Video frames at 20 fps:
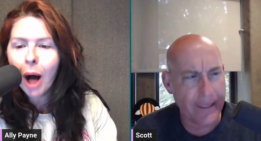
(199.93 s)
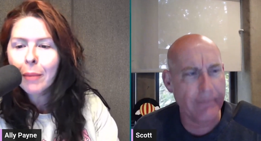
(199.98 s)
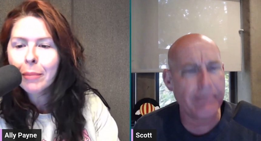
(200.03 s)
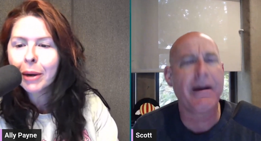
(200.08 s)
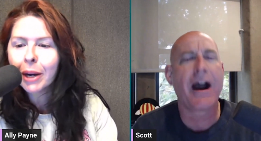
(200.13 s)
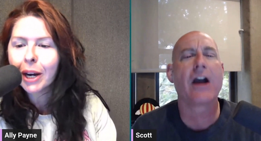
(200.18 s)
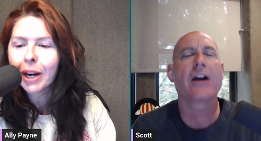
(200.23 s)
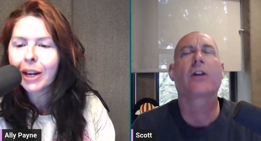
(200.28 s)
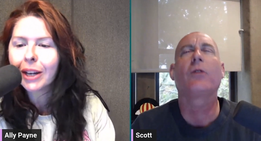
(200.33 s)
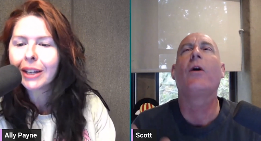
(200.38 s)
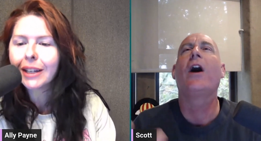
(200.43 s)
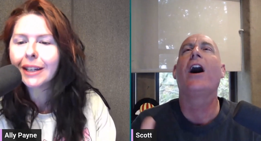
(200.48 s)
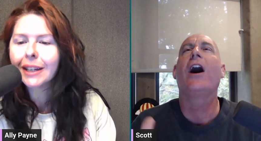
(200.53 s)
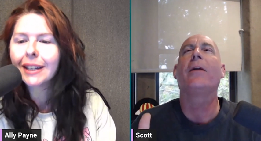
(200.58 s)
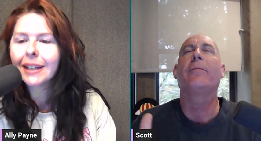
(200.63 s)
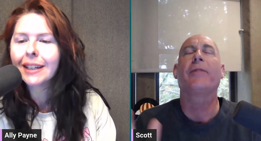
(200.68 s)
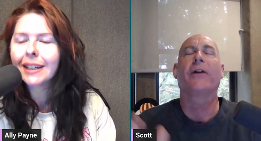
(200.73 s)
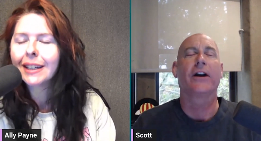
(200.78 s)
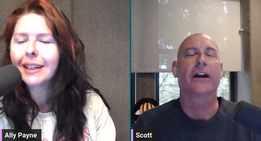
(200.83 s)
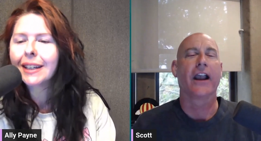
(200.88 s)
Speaker 1: Wahlberg. Mark
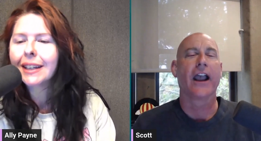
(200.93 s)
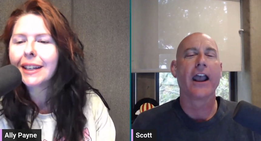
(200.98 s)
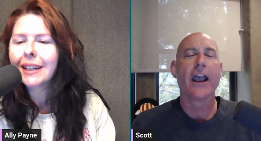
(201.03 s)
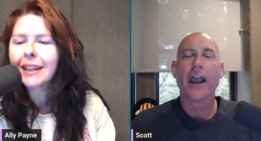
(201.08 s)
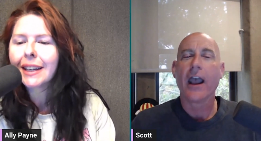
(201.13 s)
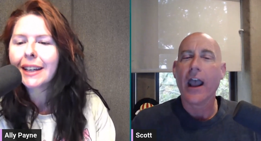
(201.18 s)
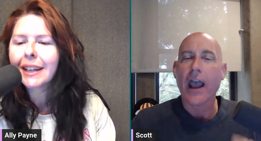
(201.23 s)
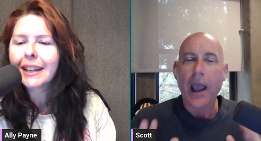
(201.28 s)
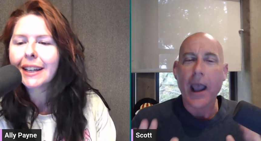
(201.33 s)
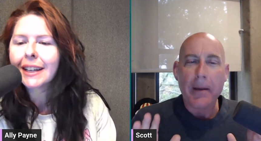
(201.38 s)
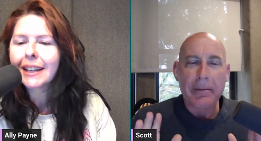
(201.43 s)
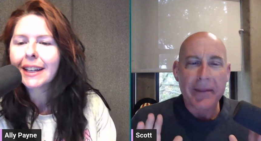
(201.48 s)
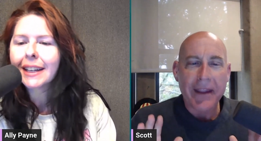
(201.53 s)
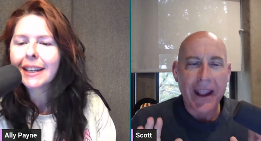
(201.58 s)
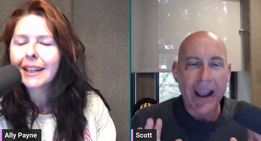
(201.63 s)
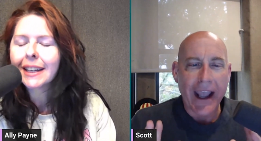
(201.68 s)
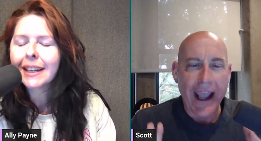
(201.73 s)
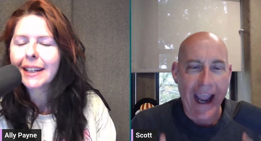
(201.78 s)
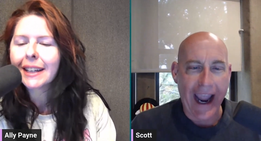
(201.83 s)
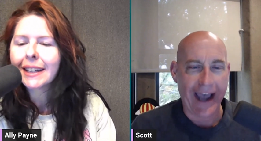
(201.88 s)
Wahlberg.
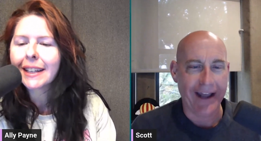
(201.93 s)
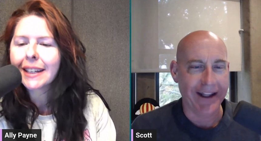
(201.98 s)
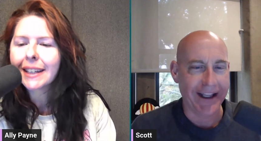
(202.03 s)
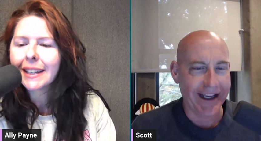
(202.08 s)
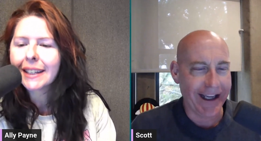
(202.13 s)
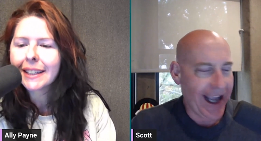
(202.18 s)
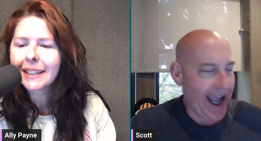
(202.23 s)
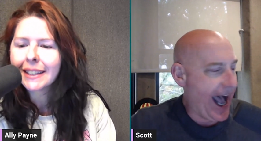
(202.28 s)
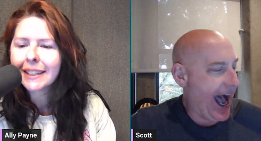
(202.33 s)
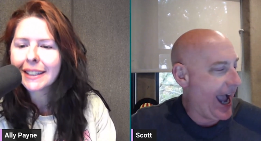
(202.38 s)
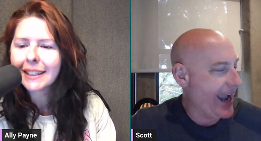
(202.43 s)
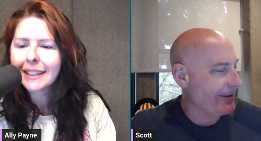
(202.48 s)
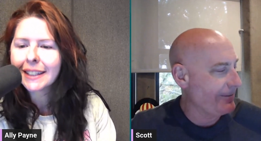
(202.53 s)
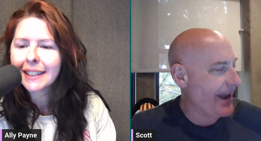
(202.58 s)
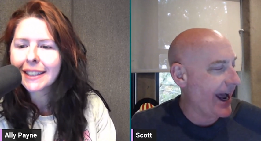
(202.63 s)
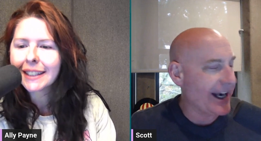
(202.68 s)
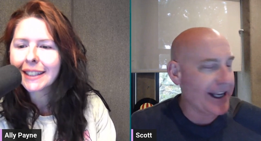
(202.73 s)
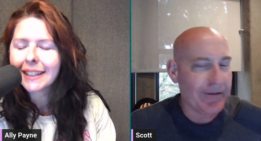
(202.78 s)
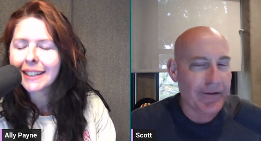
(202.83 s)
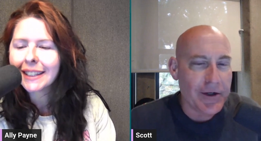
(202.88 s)
Ally, I am
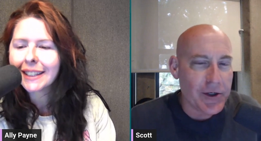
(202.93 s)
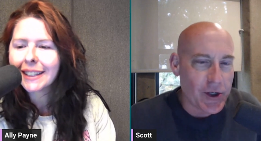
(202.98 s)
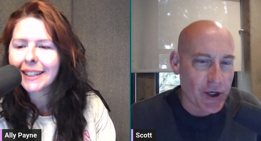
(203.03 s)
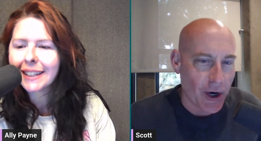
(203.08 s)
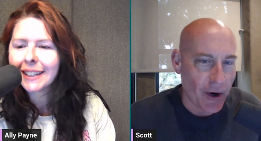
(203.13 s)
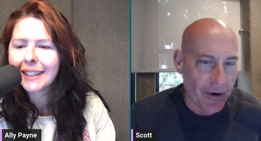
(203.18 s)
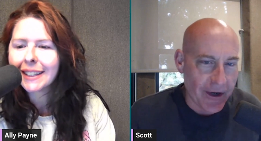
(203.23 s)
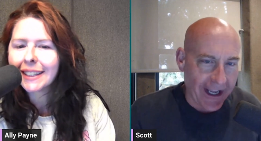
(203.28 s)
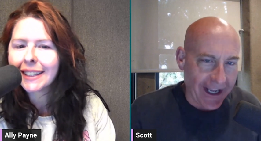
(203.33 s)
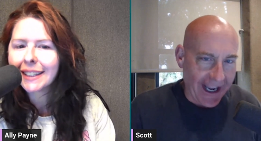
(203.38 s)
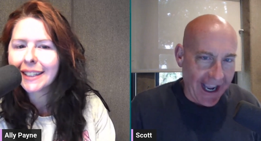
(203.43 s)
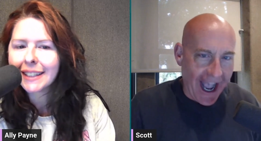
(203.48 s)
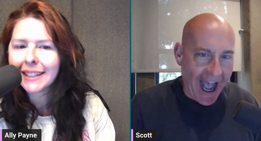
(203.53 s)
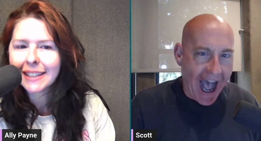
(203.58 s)
not even joking.